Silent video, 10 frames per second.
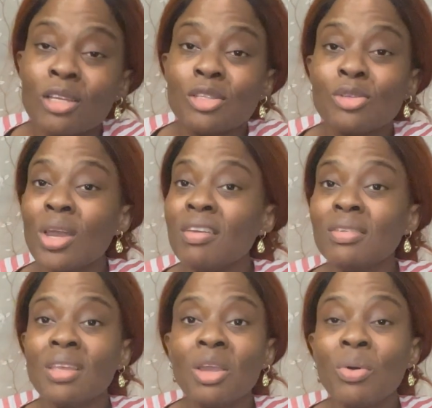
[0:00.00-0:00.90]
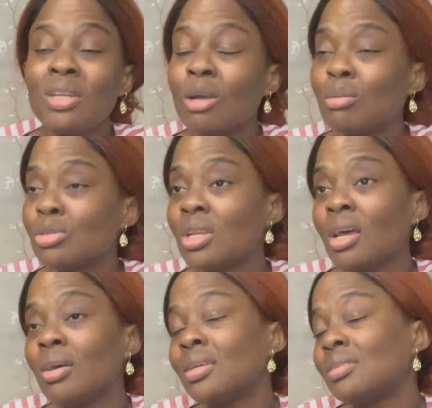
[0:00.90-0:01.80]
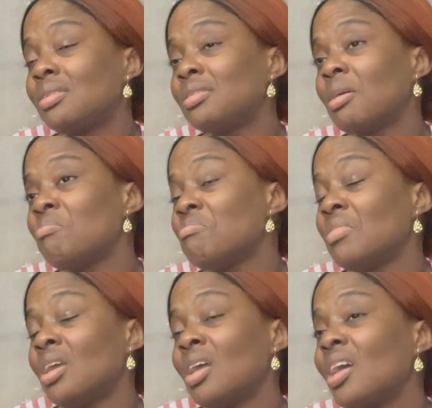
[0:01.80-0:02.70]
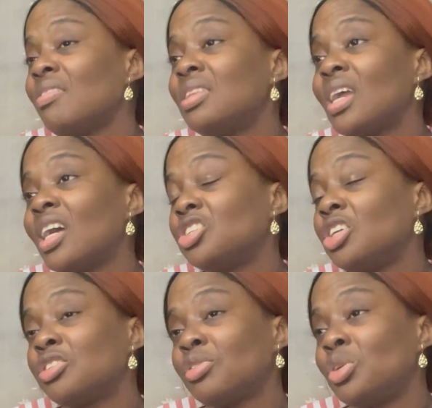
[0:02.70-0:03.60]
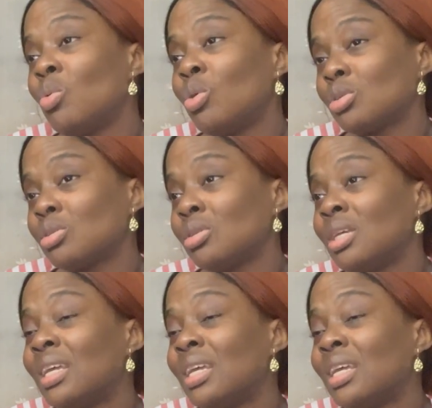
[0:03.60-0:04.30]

So everything, when it comes to the healthcare system, everything has changed for the worse.